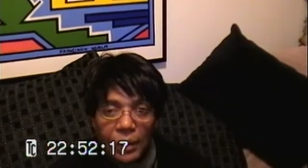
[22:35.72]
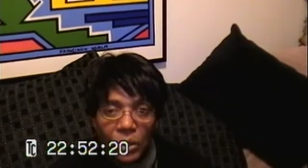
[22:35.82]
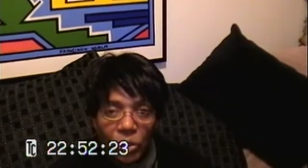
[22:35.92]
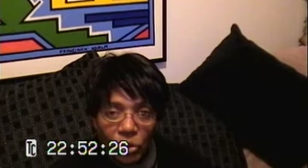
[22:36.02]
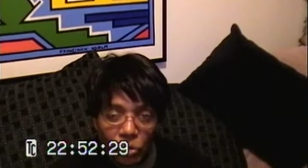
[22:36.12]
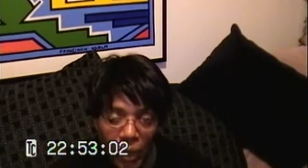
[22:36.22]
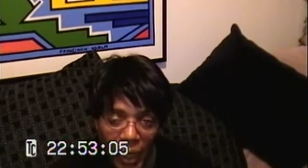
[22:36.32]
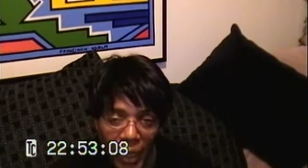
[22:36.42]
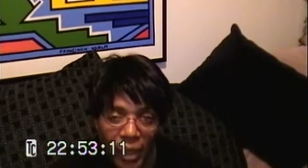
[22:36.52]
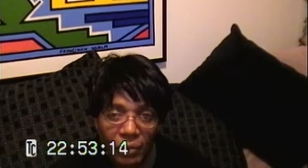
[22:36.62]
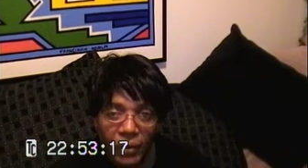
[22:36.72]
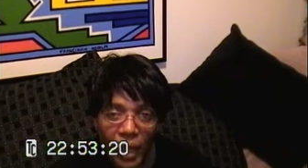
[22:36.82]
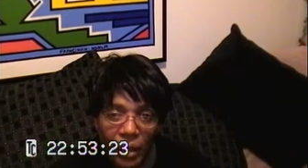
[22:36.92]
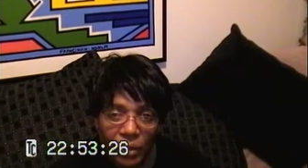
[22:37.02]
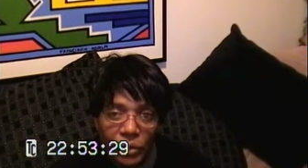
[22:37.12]
Do I have
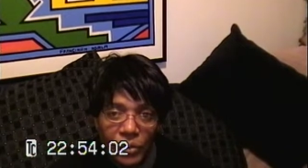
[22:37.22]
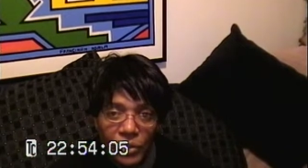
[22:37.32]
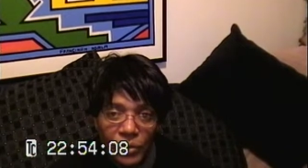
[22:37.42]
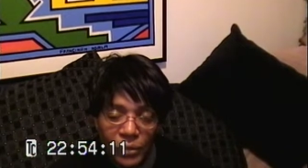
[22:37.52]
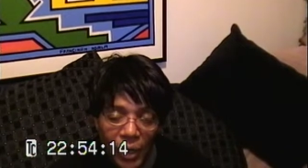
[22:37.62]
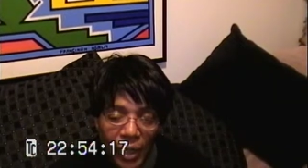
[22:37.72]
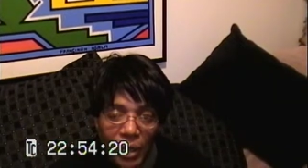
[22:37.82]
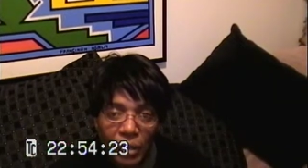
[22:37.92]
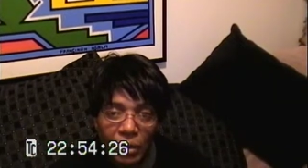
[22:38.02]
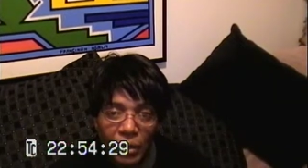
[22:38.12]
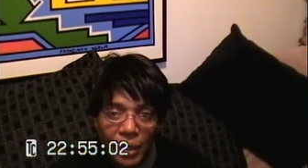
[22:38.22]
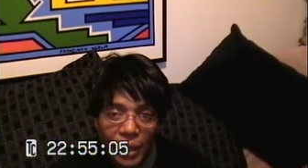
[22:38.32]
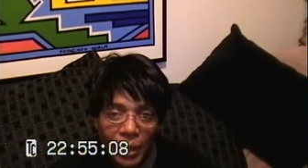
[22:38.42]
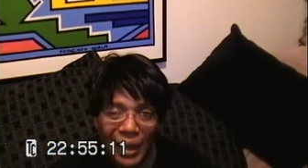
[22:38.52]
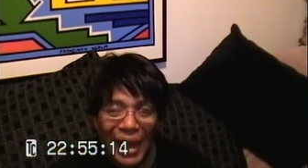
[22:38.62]
value to society or
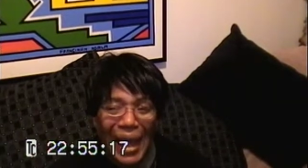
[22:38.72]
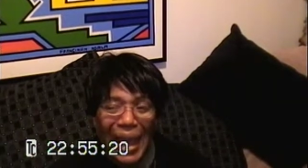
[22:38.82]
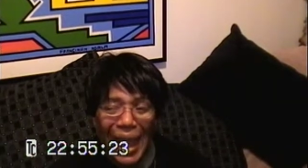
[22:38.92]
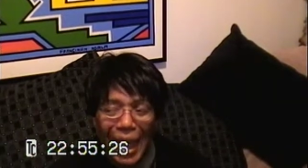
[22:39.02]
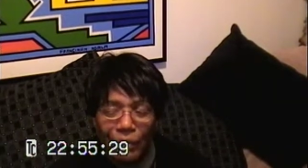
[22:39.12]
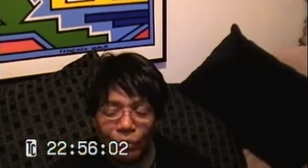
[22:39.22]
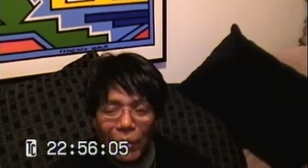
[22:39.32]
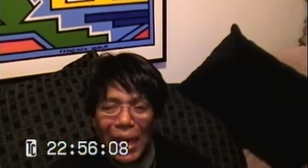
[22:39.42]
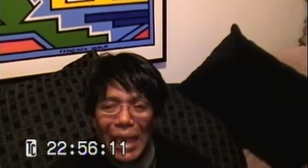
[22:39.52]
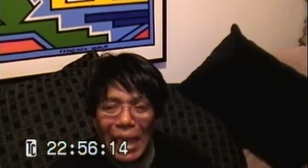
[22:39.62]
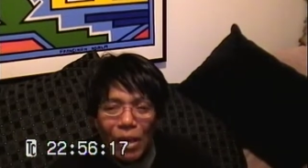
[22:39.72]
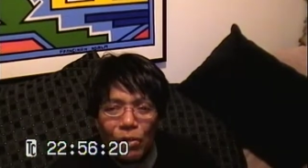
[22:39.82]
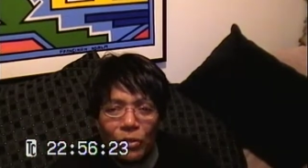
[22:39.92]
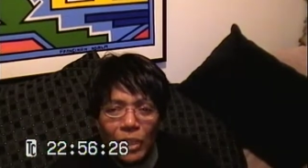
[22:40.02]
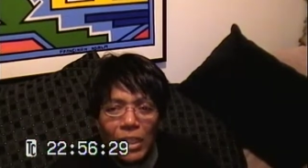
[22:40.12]
not? I have my
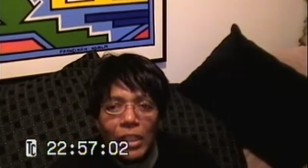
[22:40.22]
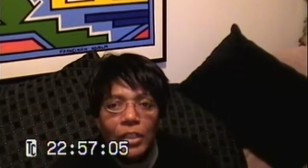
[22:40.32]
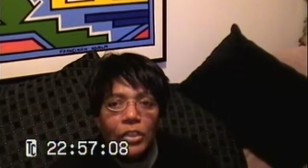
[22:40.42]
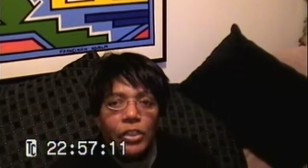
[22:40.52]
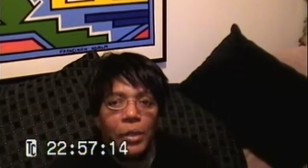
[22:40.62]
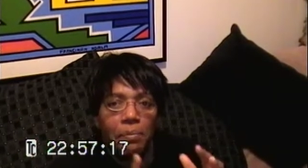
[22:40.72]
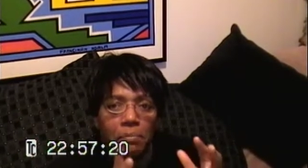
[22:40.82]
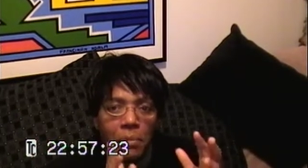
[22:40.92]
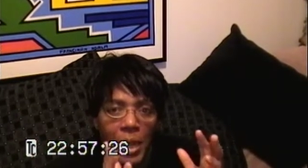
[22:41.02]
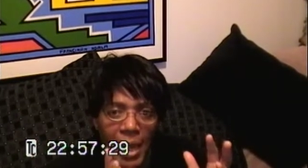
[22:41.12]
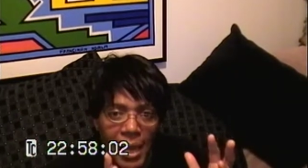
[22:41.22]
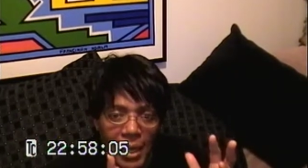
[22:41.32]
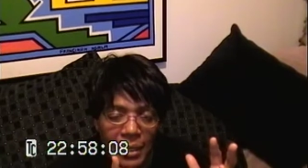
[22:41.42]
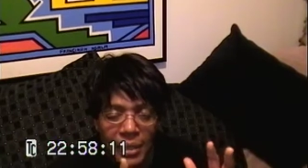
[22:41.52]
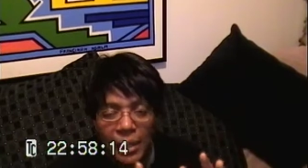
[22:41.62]
health
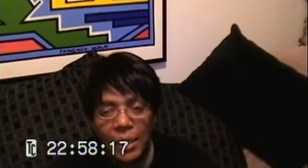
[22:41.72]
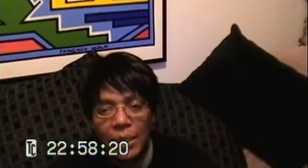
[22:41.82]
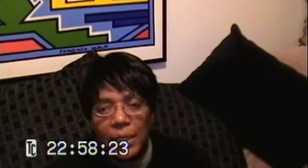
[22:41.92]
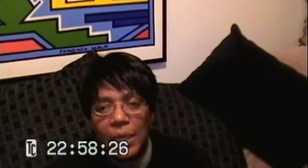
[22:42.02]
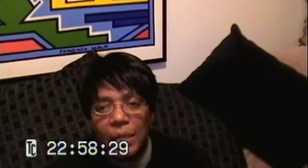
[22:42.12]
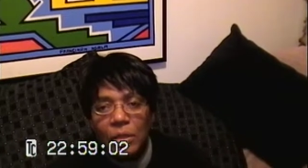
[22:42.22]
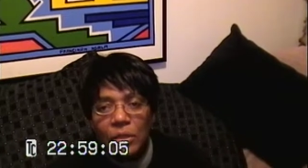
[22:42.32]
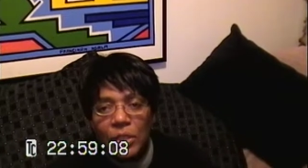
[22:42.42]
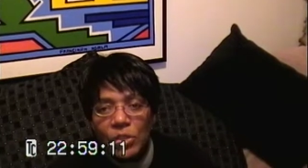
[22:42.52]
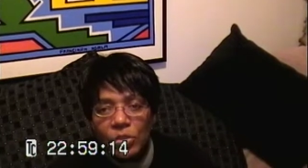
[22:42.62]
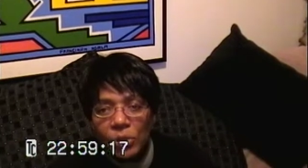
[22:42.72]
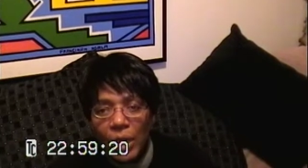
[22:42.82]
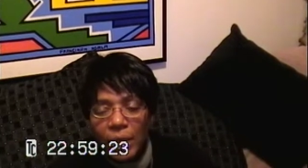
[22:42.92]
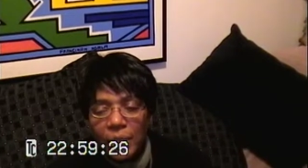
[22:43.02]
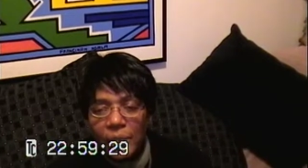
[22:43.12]
demands that I get out of these
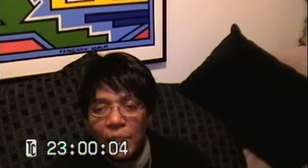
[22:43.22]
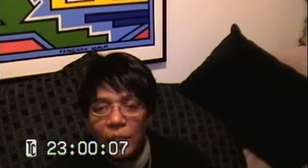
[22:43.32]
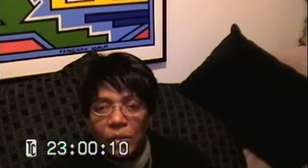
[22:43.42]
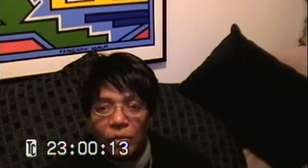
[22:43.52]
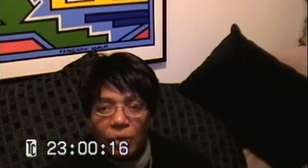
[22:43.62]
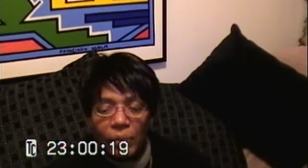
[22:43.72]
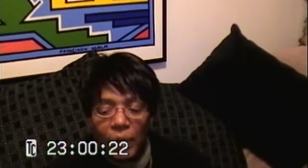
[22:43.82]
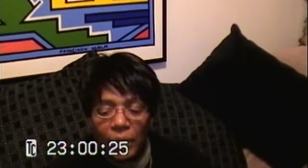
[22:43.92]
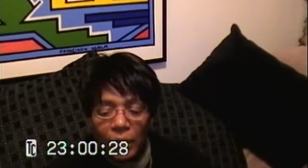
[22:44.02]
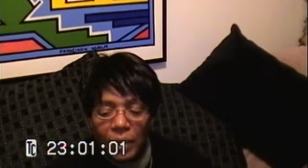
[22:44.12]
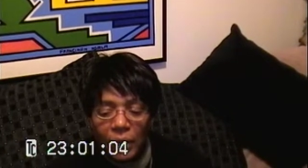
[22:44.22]
United States of America.